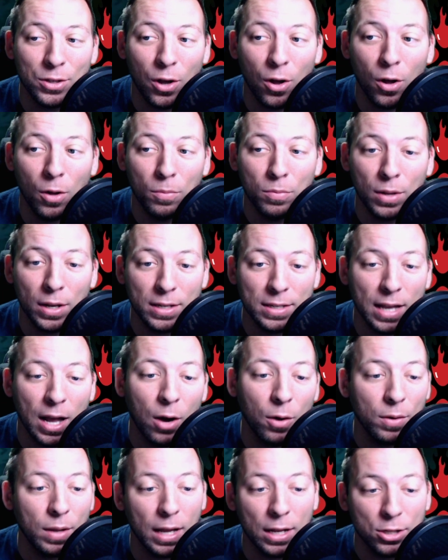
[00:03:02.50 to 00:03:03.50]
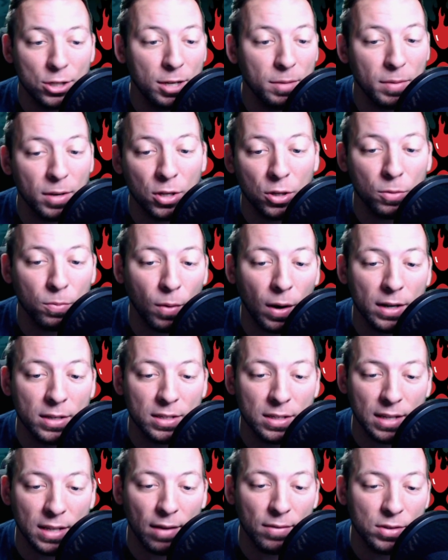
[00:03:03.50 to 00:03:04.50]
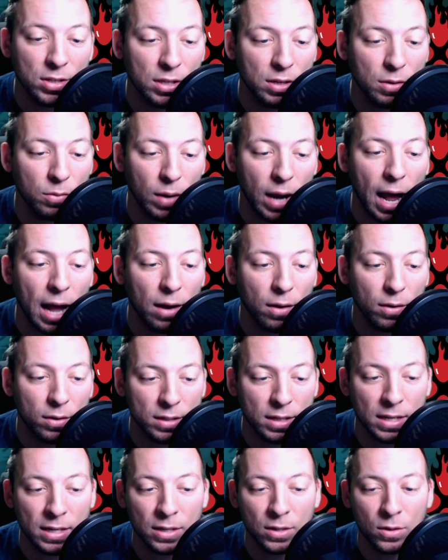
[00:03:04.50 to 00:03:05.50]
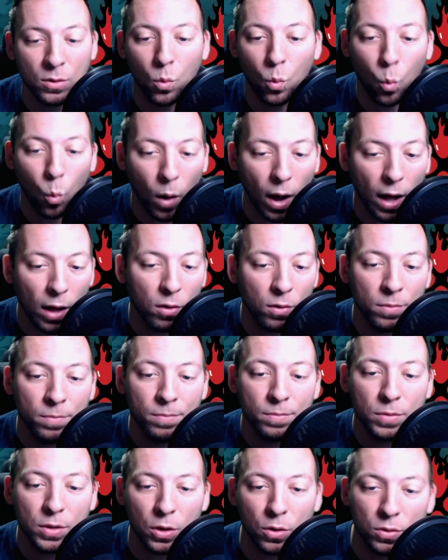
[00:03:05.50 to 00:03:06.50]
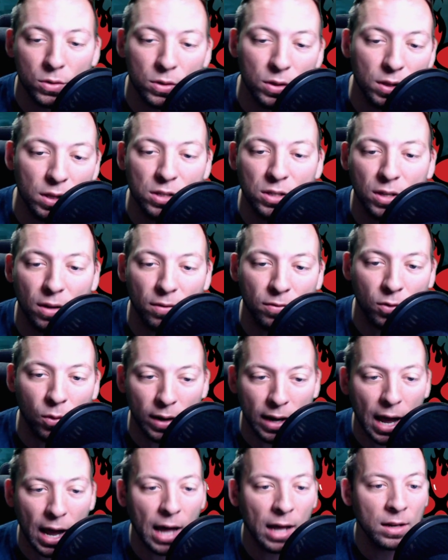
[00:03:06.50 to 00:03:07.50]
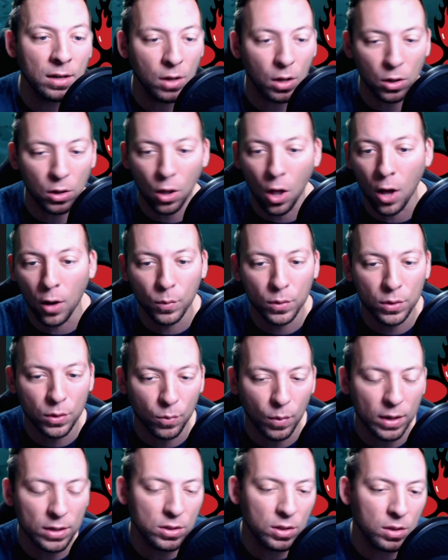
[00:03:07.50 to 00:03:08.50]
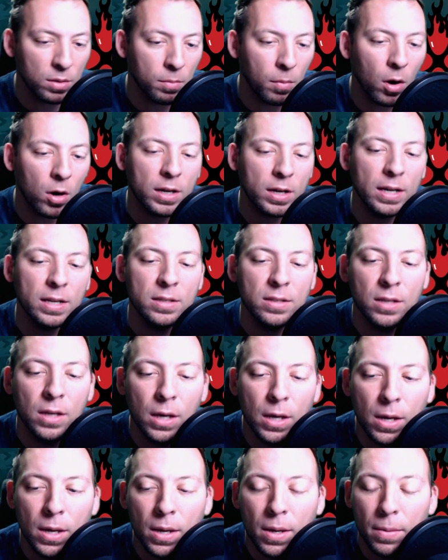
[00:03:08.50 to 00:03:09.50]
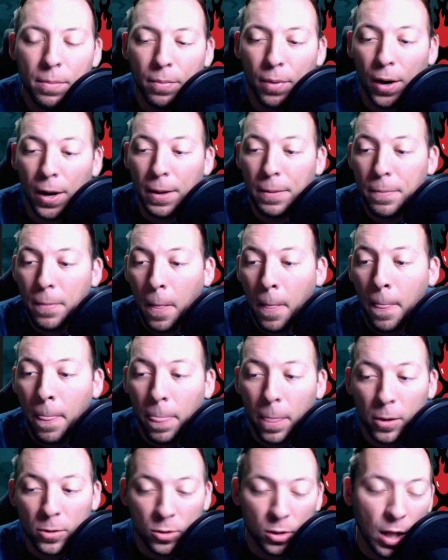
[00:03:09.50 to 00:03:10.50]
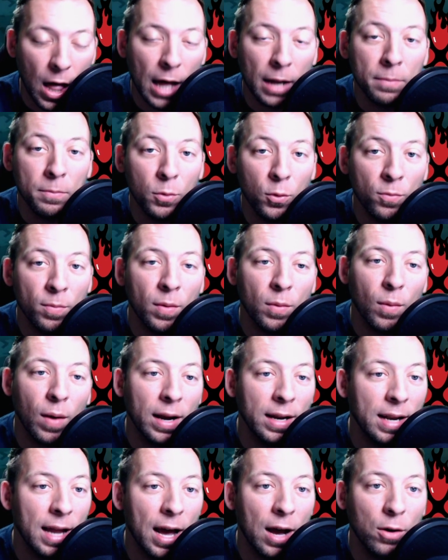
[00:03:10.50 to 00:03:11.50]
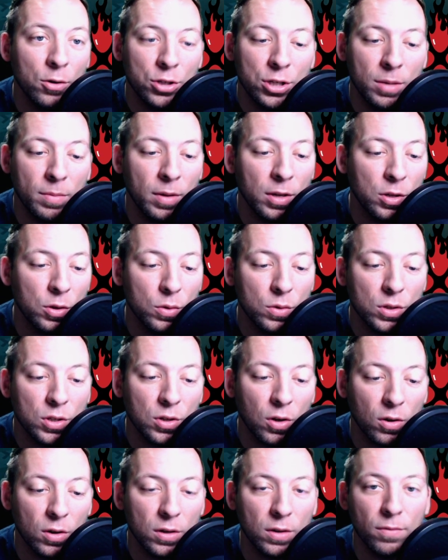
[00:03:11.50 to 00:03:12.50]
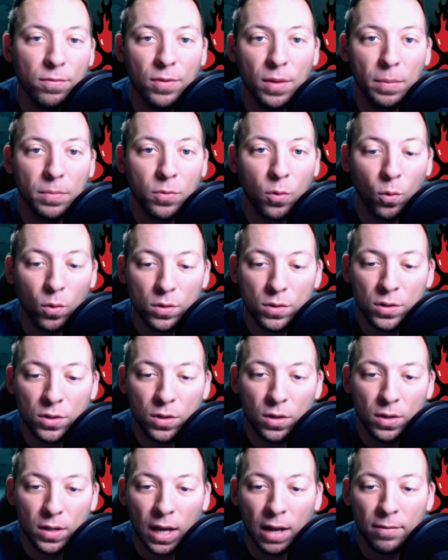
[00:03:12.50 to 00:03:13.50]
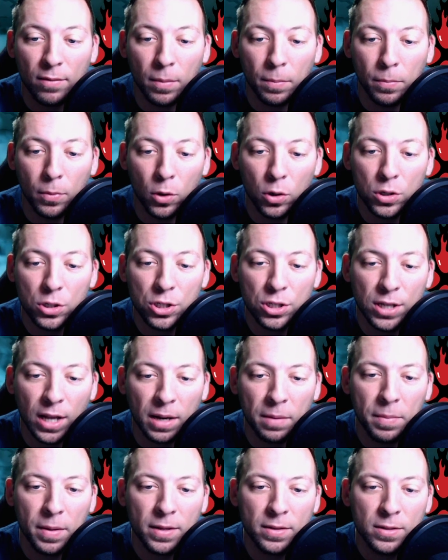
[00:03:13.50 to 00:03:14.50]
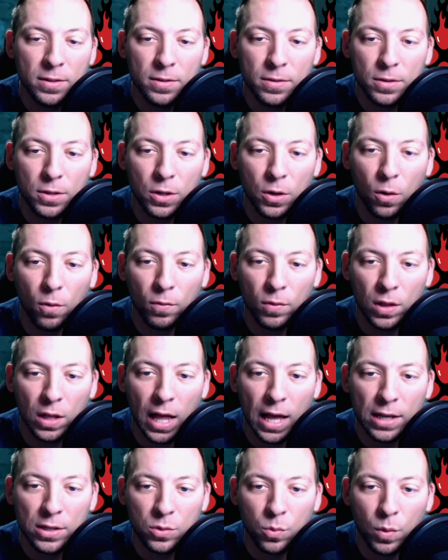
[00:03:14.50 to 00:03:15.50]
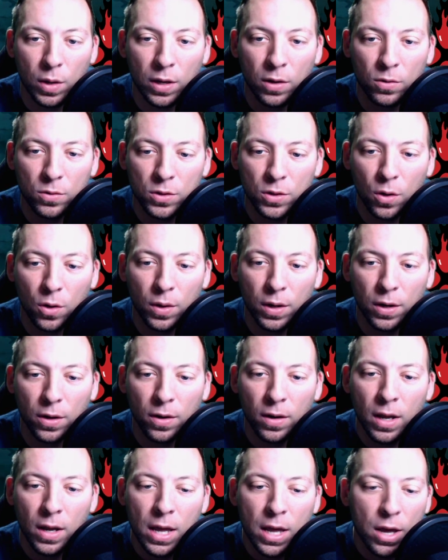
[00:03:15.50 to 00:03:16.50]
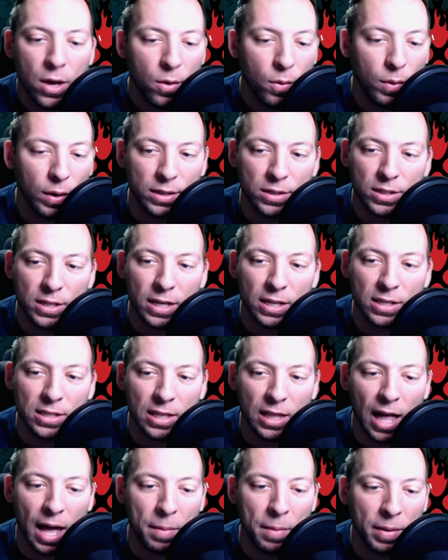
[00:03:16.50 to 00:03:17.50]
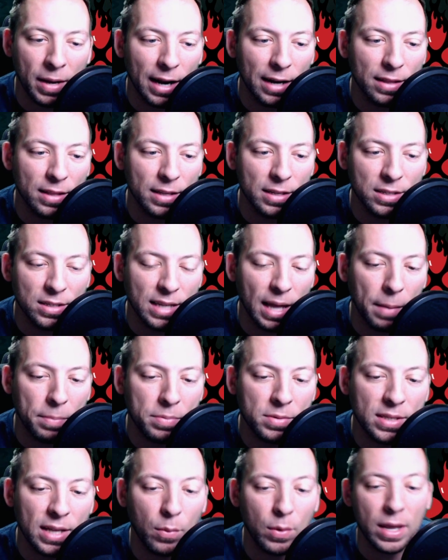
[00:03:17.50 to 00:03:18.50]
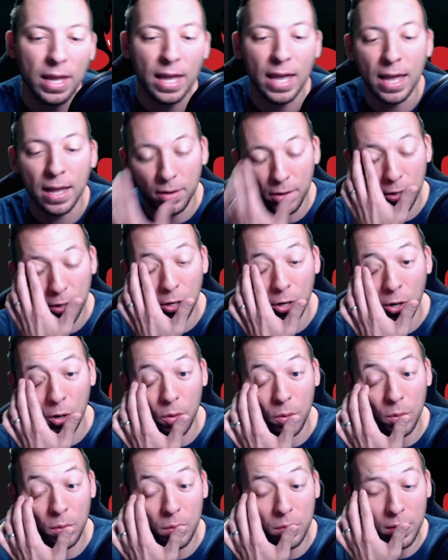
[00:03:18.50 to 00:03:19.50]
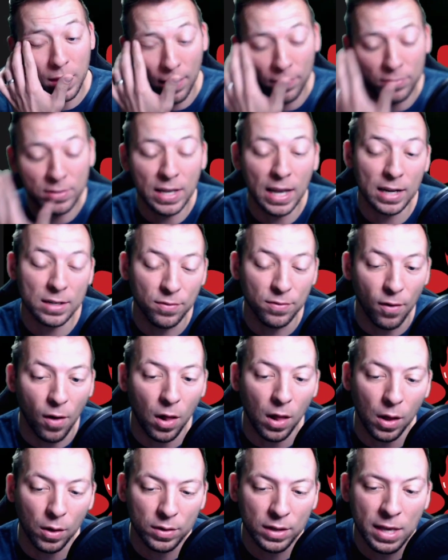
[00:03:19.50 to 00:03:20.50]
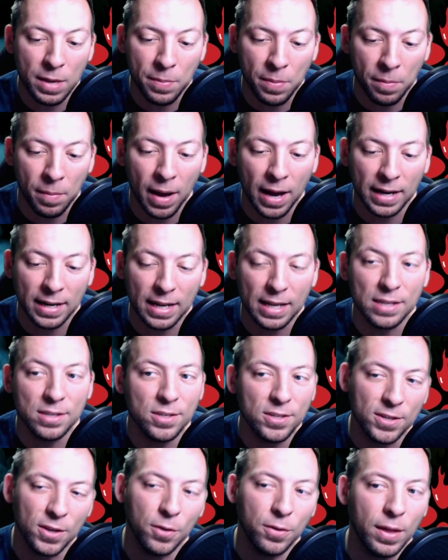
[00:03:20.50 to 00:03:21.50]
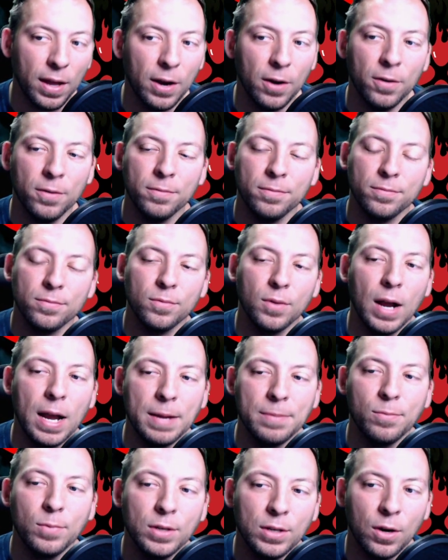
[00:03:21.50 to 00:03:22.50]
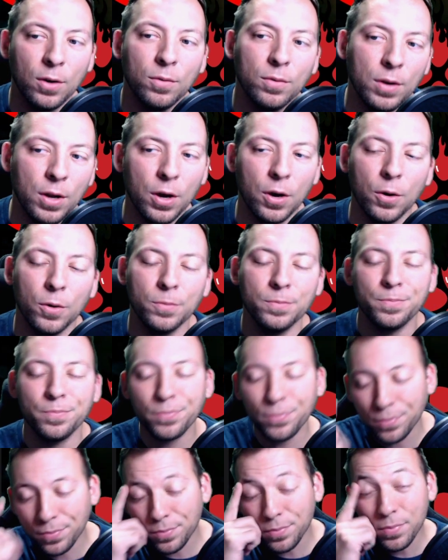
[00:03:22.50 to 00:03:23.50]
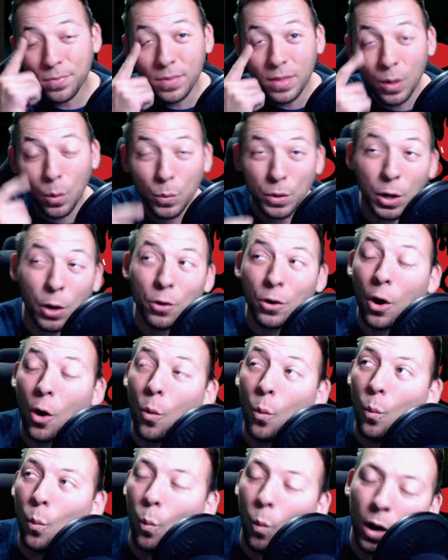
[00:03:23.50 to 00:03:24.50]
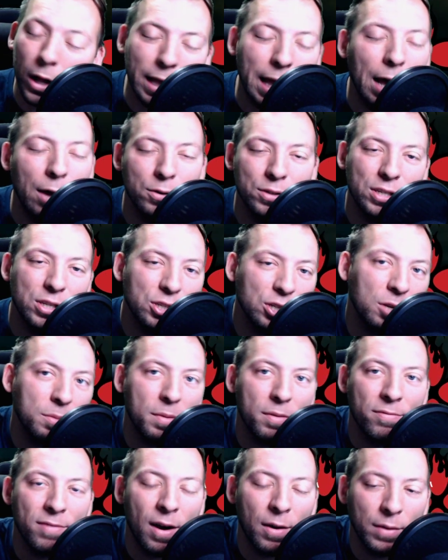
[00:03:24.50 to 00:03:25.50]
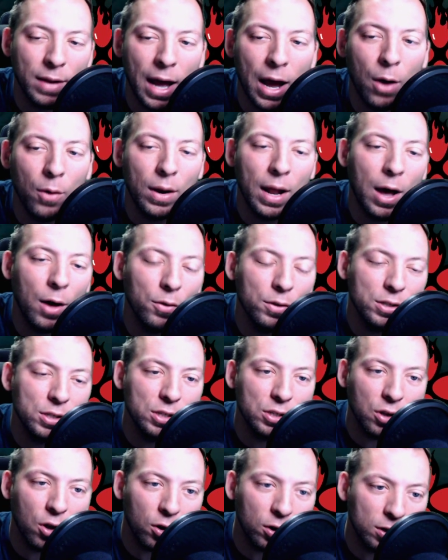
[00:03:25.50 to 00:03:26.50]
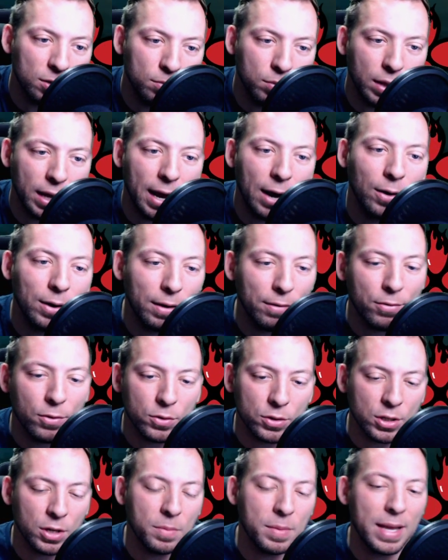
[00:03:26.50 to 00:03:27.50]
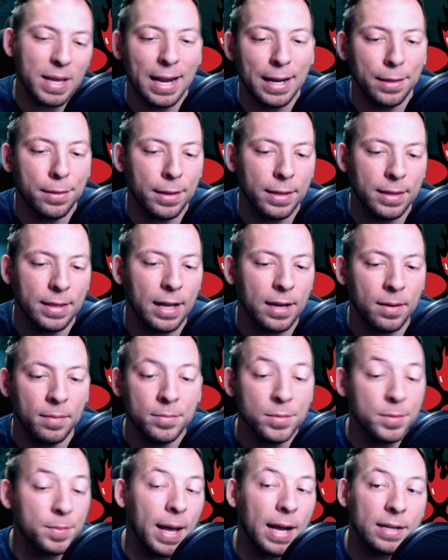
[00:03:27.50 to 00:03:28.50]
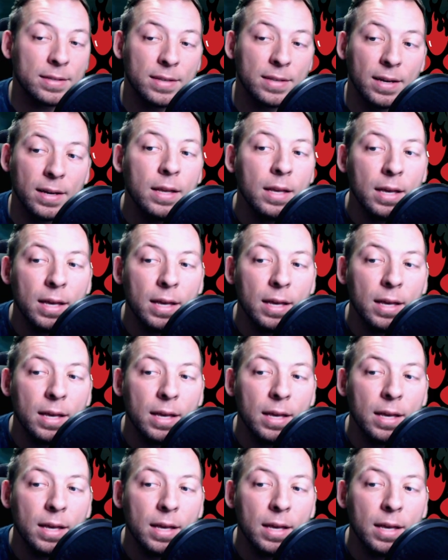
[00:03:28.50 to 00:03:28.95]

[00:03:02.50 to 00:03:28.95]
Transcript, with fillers: all plays out. And Shiba Inu price is obviously reacting well, you know, to this stuff going on along with the rest of the market. But there's a lot of movement right now. Shiba Inu started to flip towards kind of a bullish sentiment, you know, over the last week or so here. We can see it's climbing out of these depths that we hit, you know, the FTX fallout, keep in mind, is still there, right? We don't know. We don't know what else is going to be found out, how this is all going to play out, if there's going to be anything that comes back to